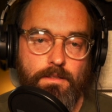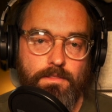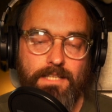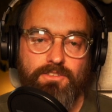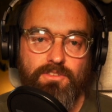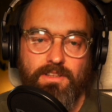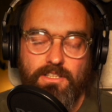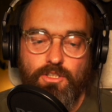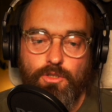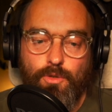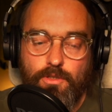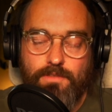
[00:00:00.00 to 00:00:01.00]
That's
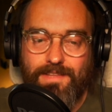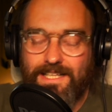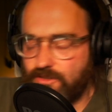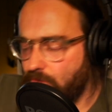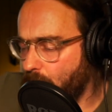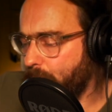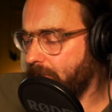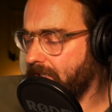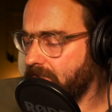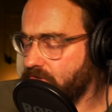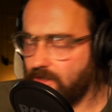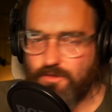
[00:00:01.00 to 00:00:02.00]
not
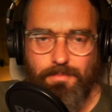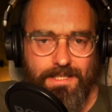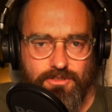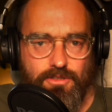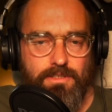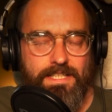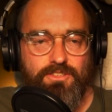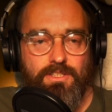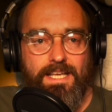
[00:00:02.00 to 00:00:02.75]
being judgmental.